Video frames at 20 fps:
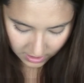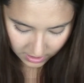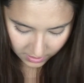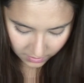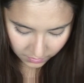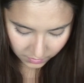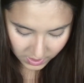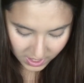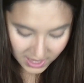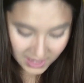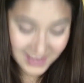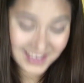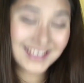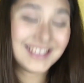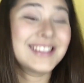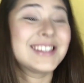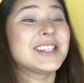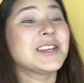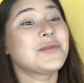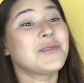Okay,
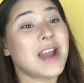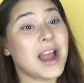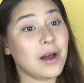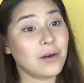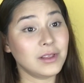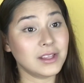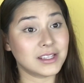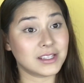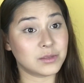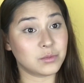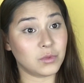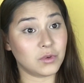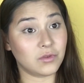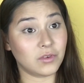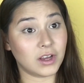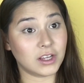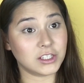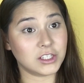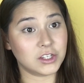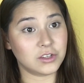so now let's move
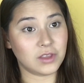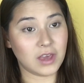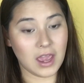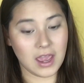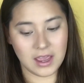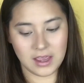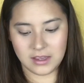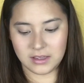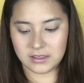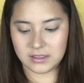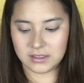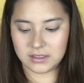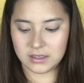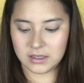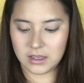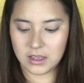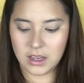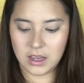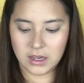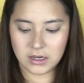on to the eyes.
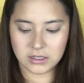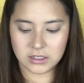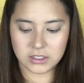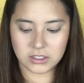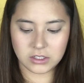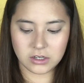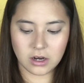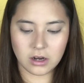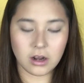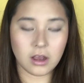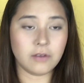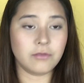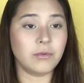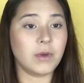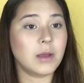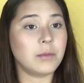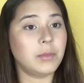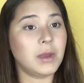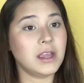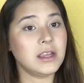To start off
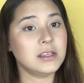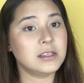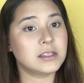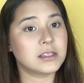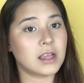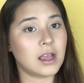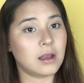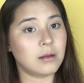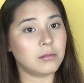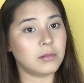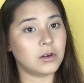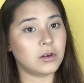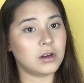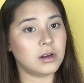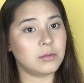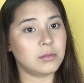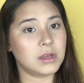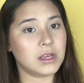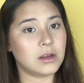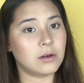my base, I'm going
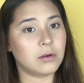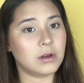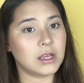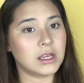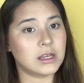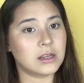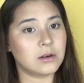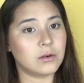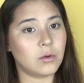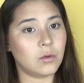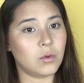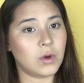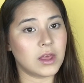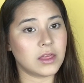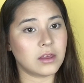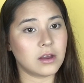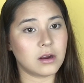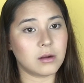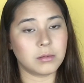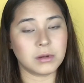to be going in
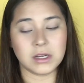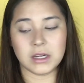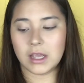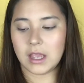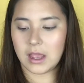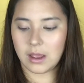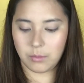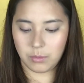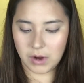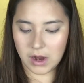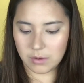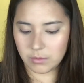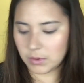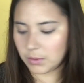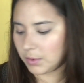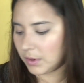with Urban Decay Primer